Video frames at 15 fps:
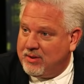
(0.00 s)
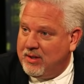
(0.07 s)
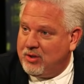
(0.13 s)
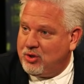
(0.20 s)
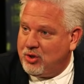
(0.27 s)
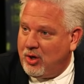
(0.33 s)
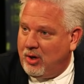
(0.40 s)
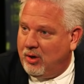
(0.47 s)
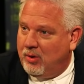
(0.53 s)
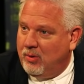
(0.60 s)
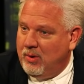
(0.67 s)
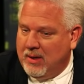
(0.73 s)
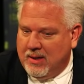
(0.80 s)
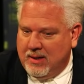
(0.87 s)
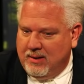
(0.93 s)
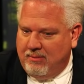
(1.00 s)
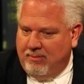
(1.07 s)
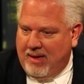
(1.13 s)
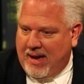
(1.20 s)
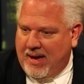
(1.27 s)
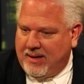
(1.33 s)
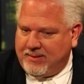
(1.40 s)
that show
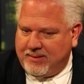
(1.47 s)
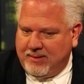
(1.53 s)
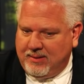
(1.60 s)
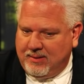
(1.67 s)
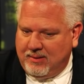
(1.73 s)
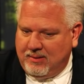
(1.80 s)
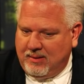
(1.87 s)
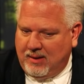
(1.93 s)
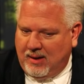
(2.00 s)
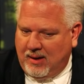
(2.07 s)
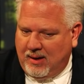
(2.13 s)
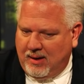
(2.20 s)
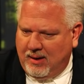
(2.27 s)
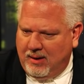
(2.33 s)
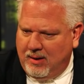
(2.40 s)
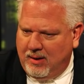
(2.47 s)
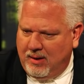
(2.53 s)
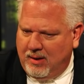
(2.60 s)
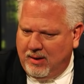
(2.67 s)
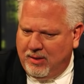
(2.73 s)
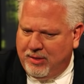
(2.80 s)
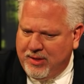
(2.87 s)
that
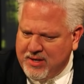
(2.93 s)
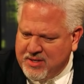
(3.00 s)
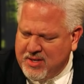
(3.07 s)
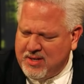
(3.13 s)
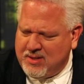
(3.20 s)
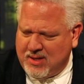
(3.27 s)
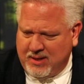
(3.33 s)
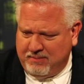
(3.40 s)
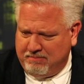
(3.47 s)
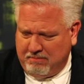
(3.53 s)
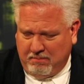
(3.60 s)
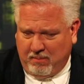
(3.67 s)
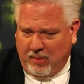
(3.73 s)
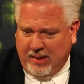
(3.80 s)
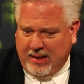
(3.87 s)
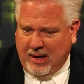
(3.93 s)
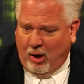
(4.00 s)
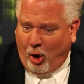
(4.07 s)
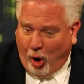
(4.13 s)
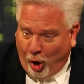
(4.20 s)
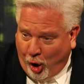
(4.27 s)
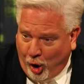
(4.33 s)
this is an
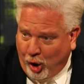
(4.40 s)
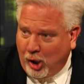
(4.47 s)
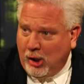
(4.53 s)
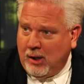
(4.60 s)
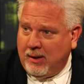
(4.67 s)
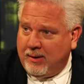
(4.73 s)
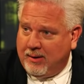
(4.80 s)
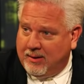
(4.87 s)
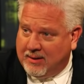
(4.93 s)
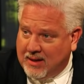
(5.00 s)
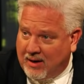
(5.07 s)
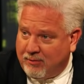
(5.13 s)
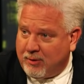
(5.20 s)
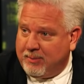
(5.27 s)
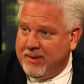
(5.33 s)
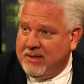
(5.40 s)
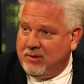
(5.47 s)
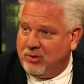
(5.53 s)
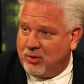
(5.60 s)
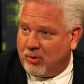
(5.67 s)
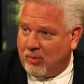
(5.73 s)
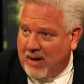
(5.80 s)

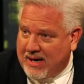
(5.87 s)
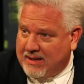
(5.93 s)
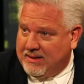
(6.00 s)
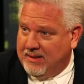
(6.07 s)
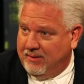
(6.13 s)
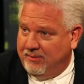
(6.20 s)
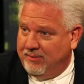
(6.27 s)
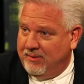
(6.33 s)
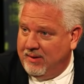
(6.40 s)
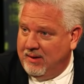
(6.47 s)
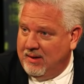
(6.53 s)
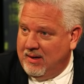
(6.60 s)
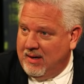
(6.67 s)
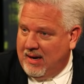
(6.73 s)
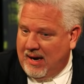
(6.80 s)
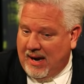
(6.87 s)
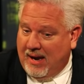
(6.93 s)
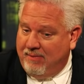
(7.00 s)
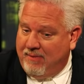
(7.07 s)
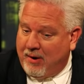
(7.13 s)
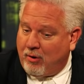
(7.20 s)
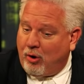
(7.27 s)
all-government directive,
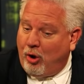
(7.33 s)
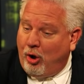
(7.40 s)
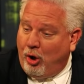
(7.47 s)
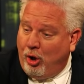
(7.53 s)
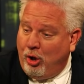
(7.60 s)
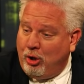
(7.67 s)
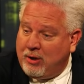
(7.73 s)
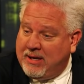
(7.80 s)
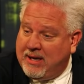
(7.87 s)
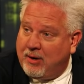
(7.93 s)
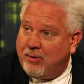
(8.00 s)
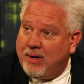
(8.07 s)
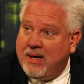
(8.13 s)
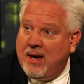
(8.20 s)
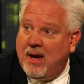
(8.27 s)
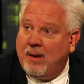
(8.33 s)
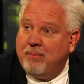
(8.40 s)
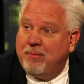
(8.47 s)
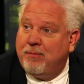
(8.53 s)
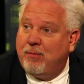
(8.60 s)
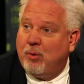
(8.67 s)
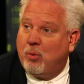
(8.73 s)
and they're all gearing
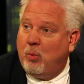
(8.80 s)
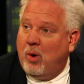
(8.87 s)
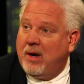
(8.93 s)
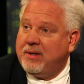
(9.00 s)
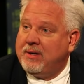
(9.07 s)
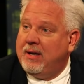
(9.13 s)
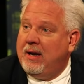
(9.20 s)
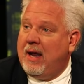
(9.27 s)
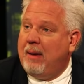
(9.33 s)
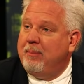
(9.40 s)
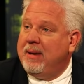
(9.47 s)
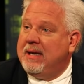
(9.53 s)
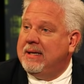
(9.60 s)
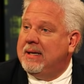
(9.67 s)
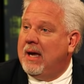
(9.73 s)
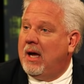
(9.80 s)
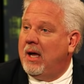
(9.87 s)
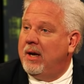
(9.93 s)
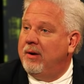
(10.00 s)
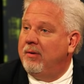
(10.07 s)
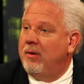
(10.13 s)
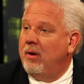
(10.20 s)
up for what can be
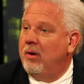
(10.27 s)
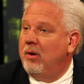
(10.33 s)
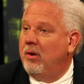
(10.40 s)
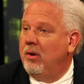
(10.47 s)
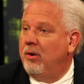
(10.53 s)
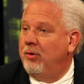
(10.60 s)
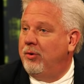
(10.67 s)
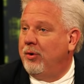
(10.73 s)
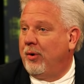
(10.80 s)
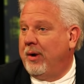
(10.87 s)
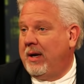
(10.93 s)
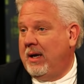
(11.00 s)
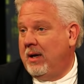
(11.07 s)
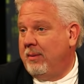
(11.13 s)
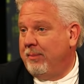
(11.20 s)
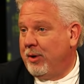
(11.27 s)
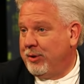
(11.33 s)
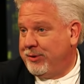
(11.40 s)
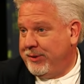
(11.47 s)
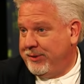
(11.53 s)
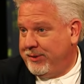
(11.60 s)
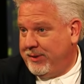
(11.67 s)
done during an
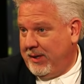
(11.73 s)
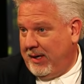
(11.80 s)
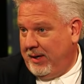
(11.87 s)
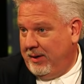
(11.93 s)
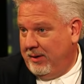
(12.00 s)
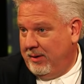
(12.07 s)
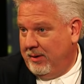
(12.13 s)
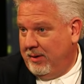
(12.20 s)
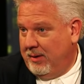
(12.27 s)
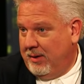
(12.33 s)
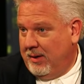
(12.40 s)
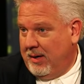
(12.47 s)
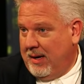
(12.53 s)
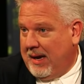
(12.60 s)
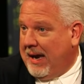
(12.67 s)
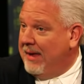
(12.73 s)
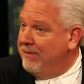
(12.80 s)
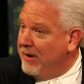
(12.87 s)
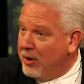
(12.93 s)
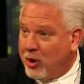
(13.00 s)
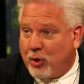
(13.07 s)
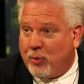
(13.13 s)
emergency. And
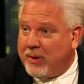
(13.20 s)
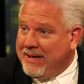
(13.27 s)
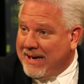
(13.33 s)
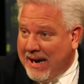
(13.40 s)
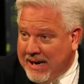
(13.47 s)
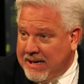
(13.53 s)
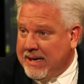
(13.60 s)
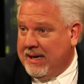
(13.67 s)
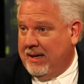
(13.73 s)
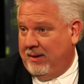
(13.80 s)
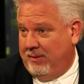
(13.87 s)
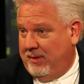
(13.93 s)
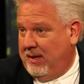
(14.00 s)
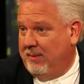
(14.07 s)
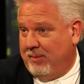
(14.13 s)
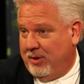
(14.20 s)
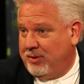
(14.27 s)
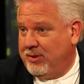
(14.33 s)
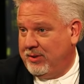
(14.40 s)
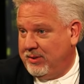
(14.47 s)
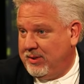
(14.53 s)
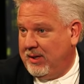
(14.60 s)
they're creating the
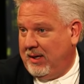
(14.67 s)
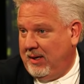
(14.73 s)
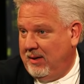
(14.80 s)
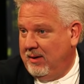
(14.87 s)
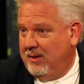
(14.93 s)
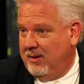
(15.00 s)
emergency.